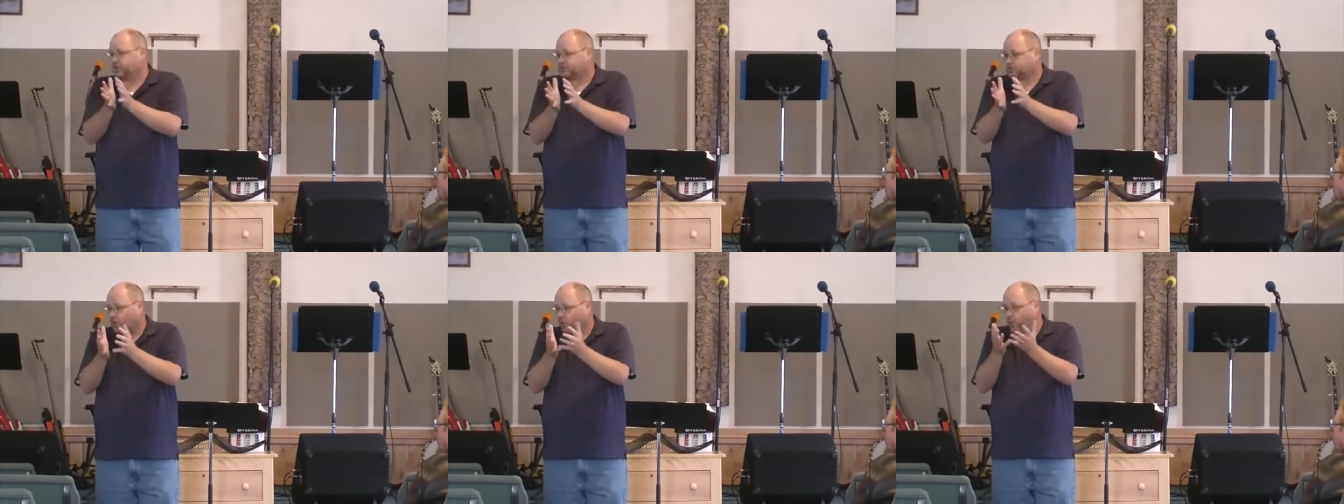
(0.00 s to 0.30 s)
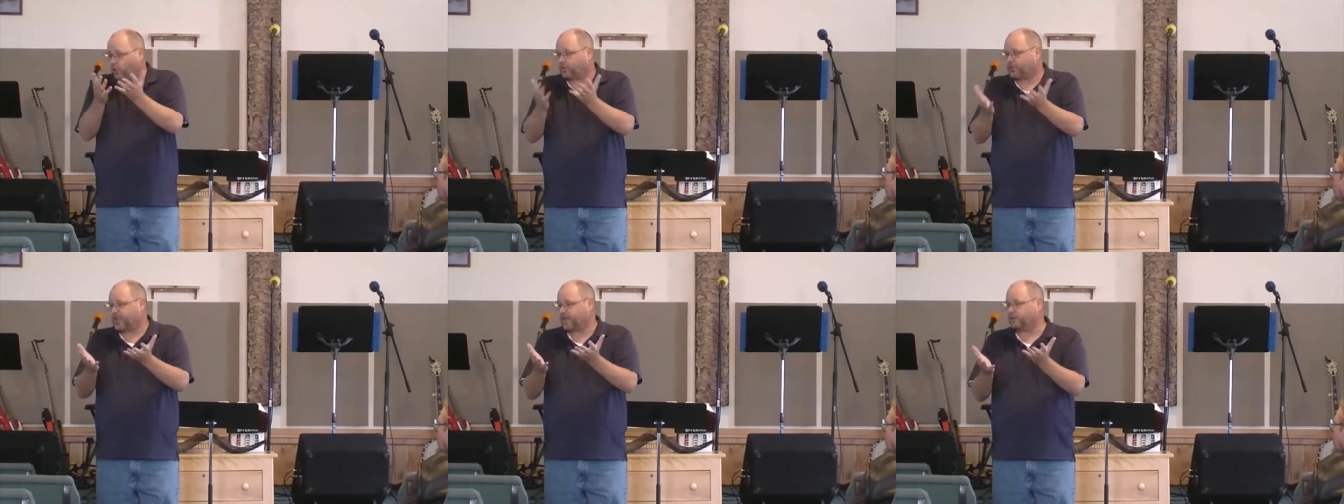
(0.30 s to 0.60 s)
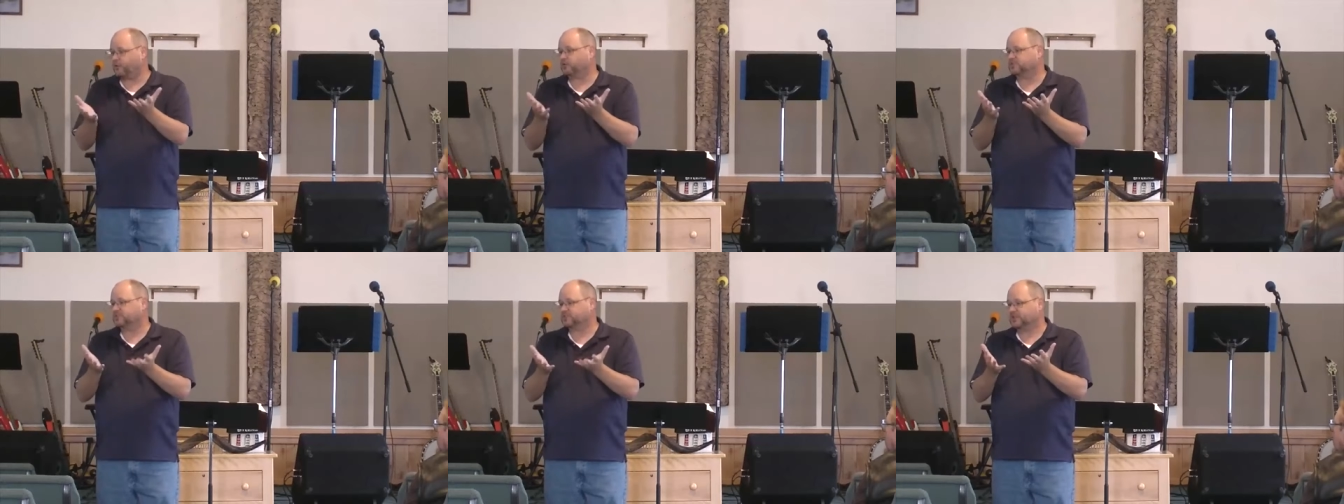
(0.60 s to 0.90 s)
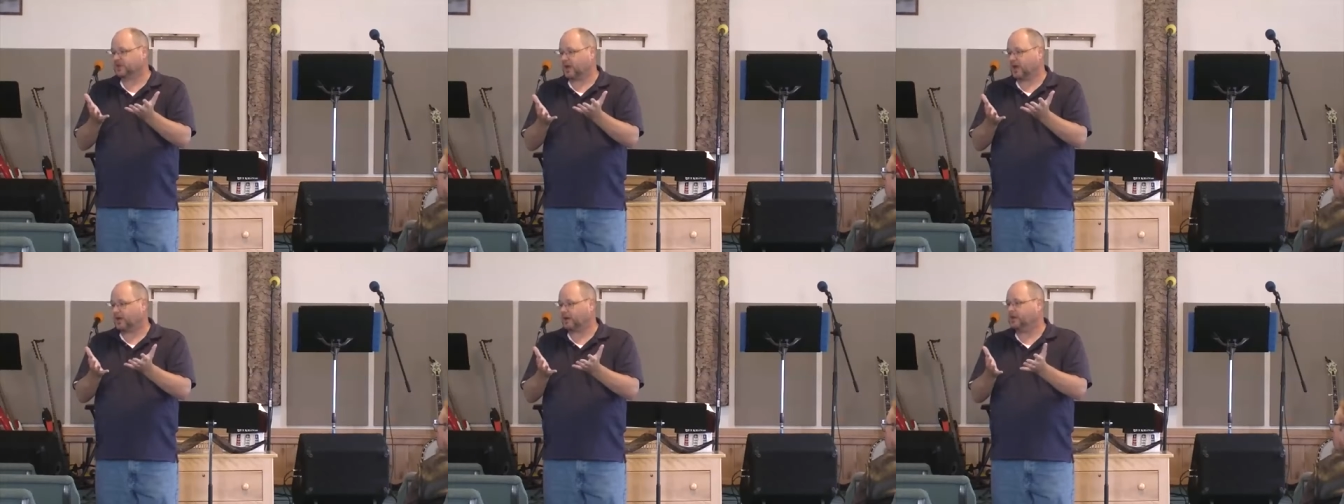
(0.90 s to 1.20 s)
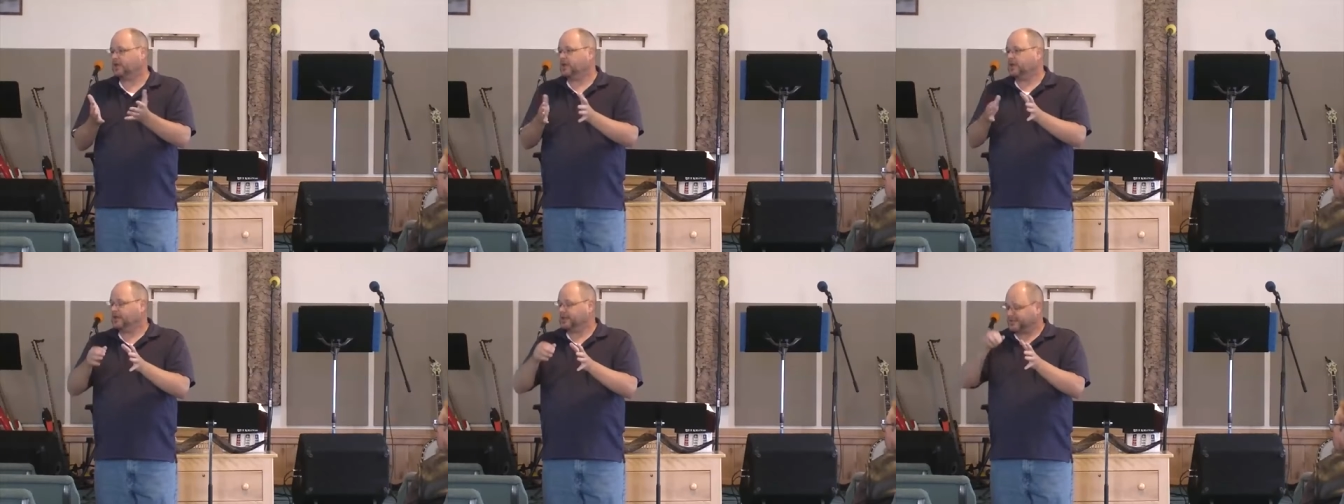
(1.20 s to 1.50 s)
this whole thing was
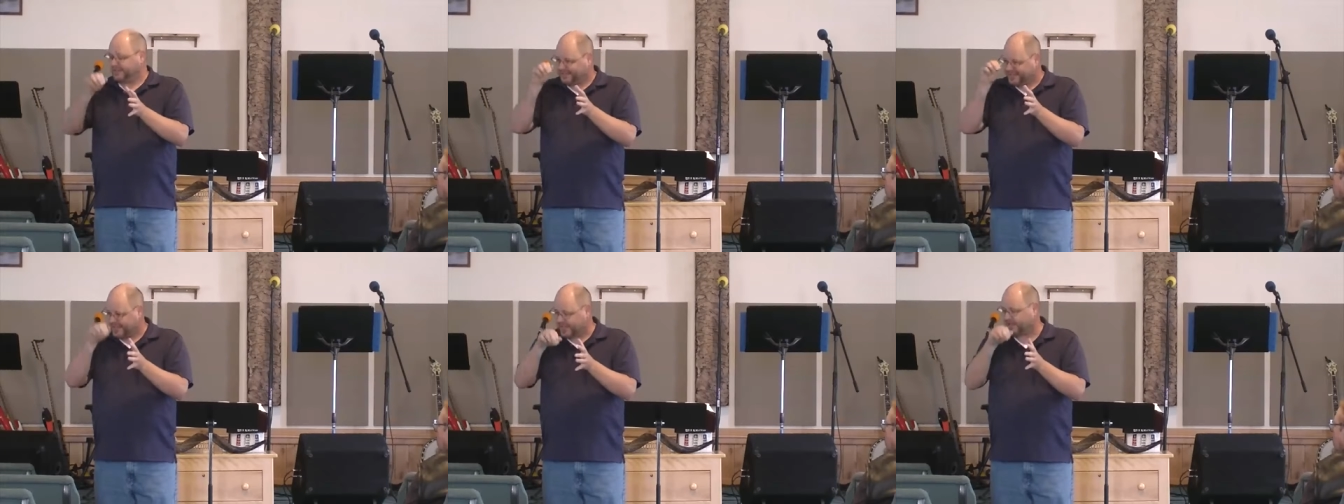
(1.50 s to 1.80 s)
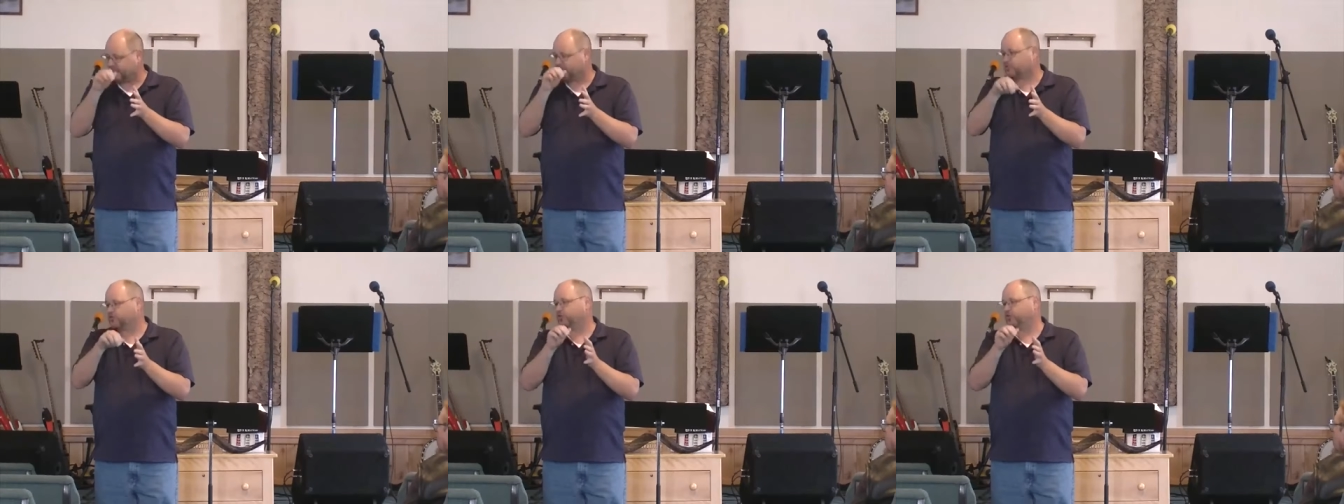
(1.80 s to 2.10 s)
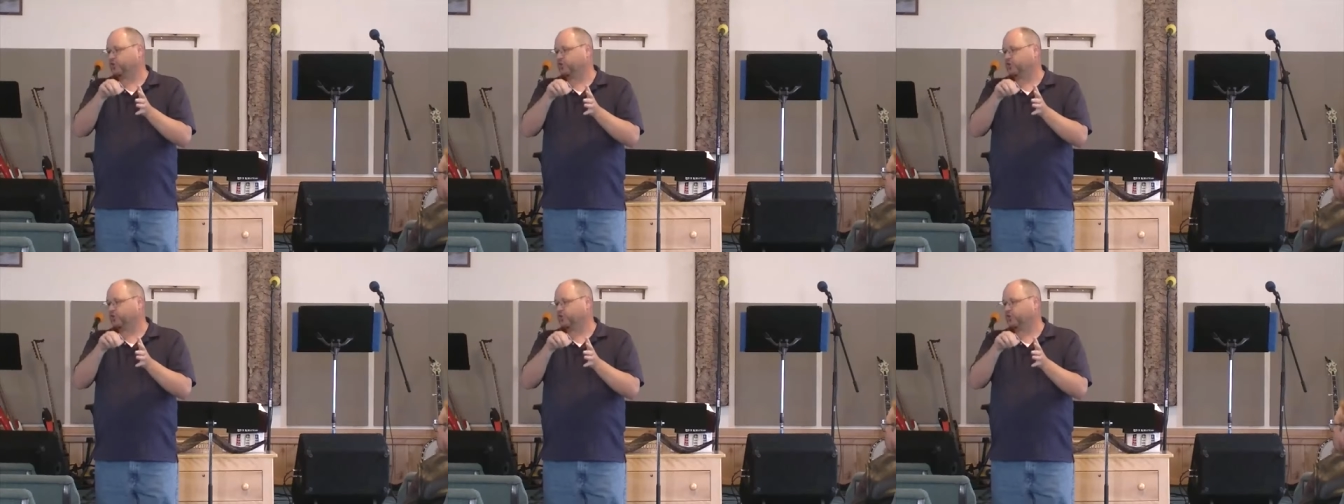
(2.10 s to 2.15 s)
done to get it